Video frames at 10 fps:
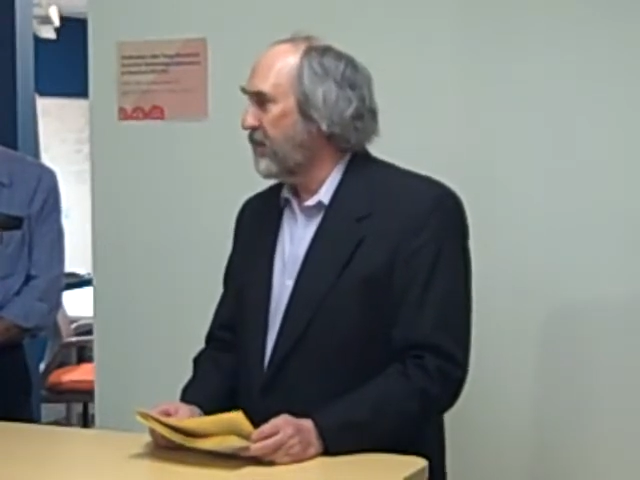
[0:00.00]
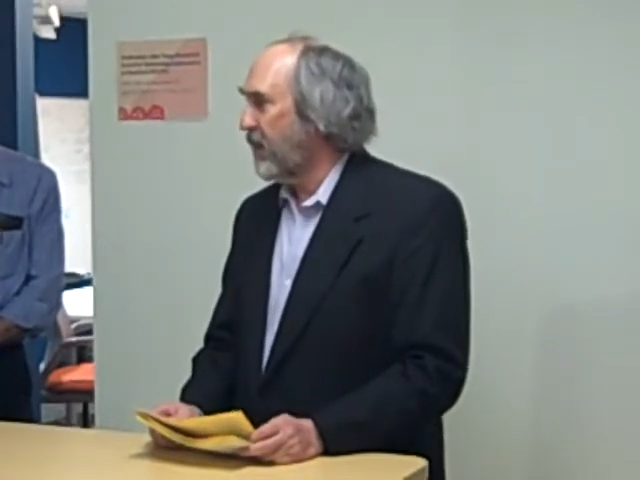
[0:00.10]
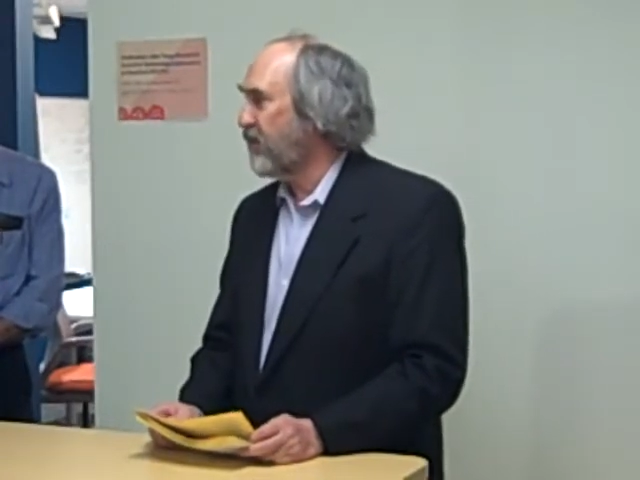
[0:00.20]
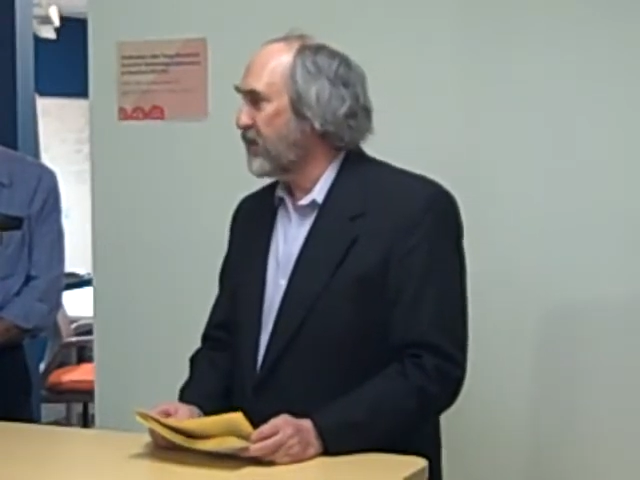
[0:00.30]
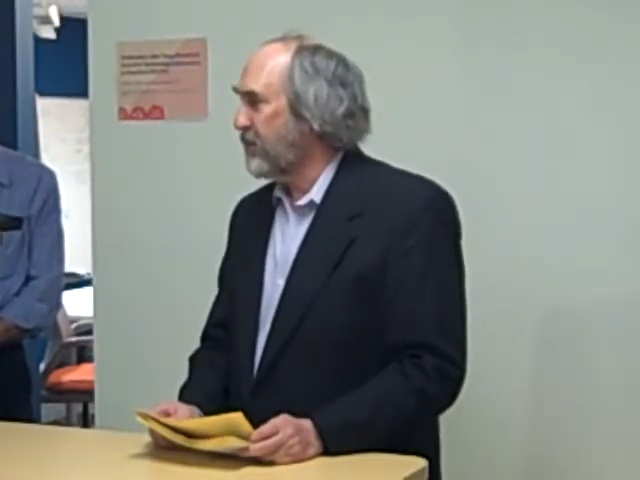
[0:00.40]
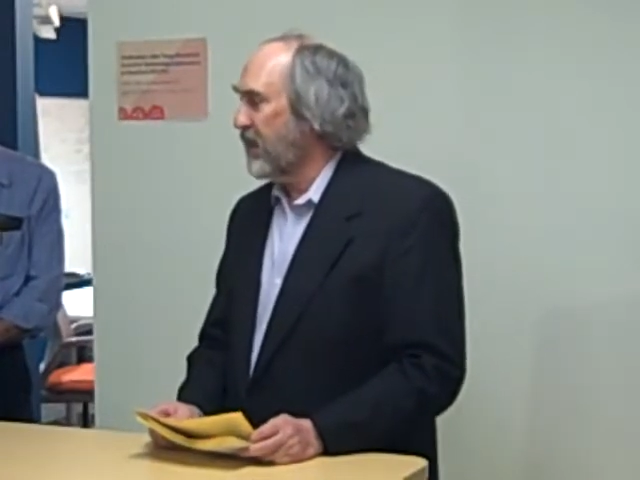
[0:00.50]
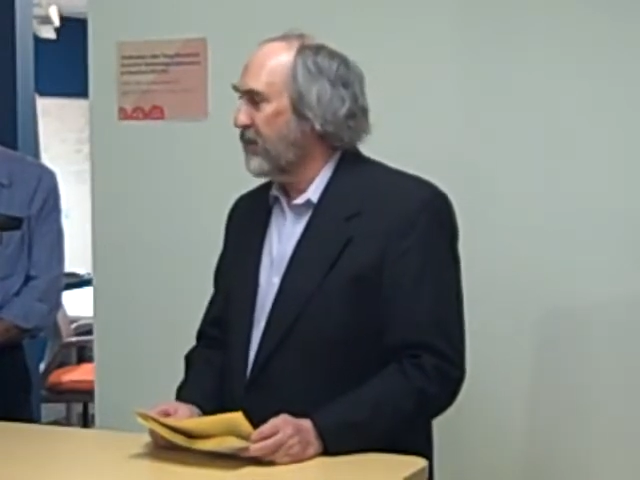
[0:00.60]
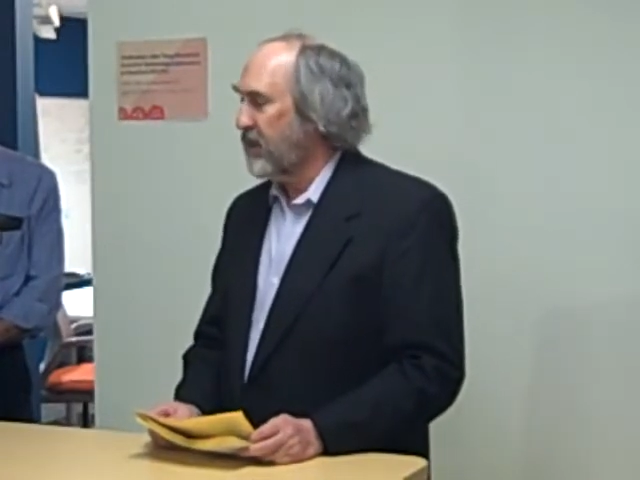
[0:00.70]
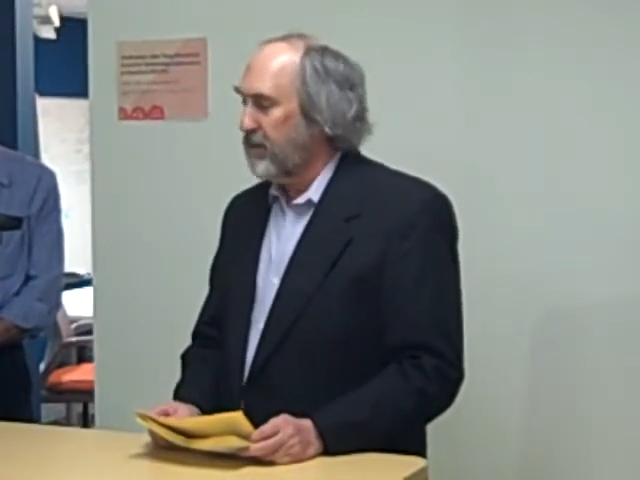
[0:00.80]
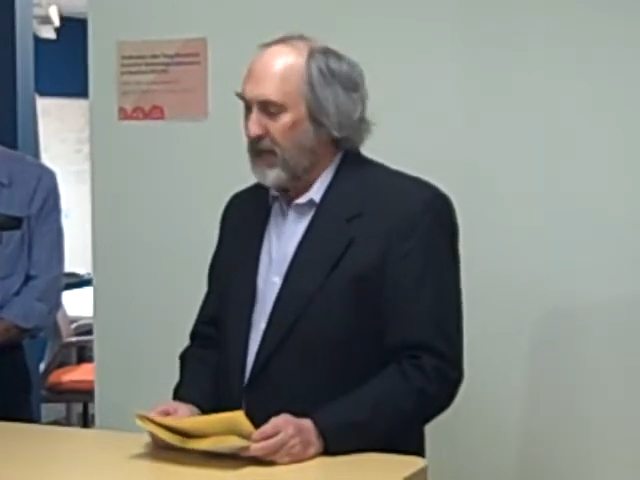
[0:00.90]
my first meeting
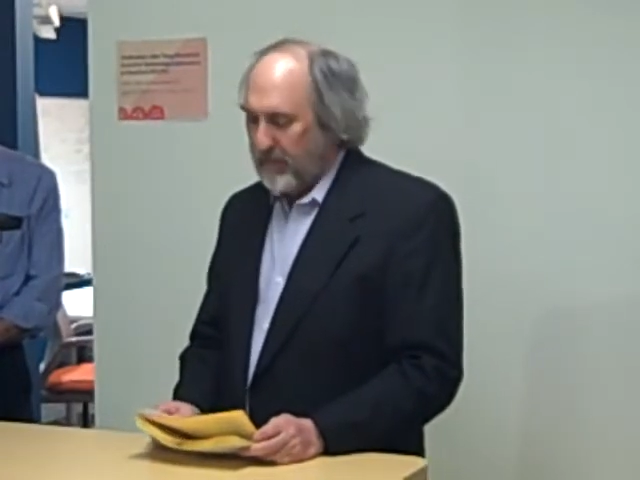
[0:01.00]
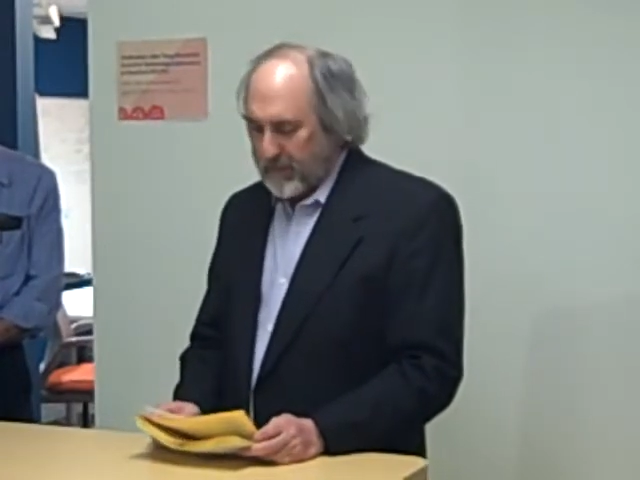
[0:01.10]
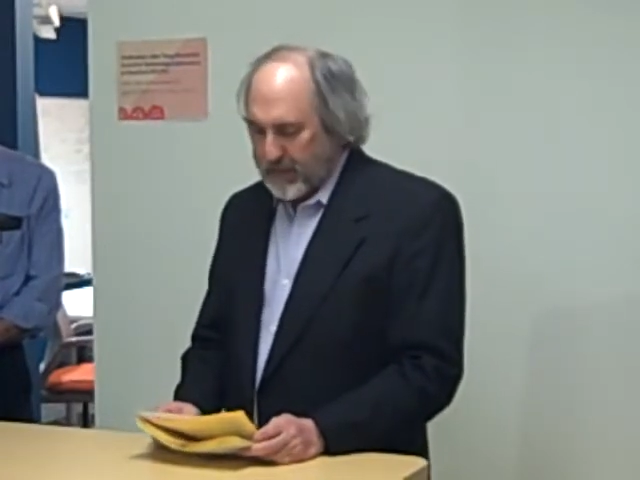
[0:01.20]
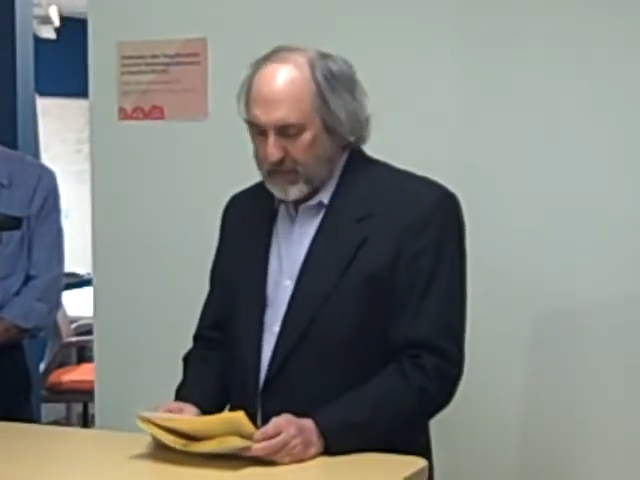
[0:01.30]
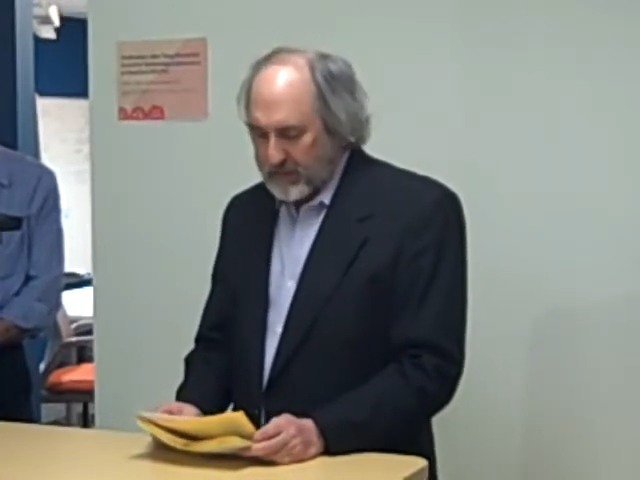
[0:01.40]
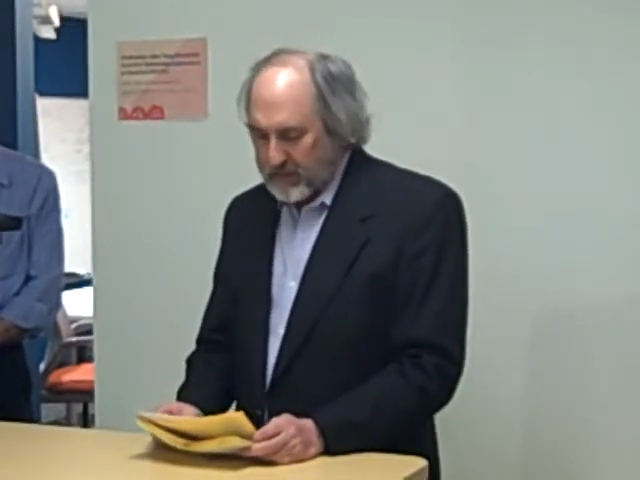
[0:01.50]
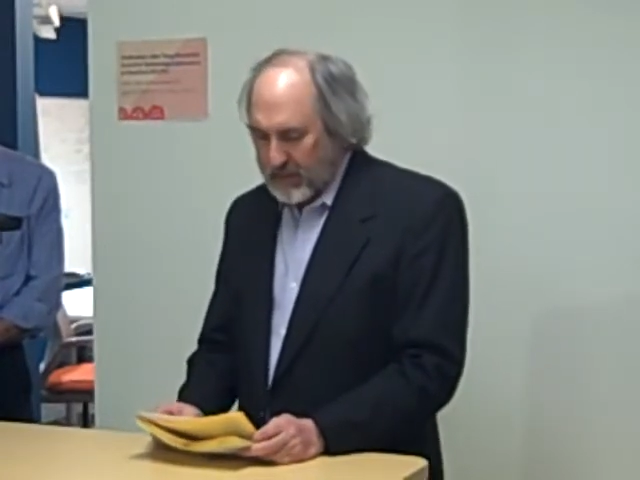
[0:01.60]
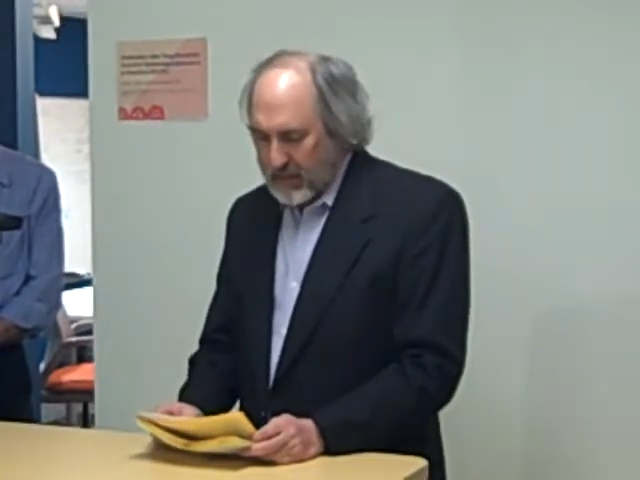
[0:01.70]
with him came about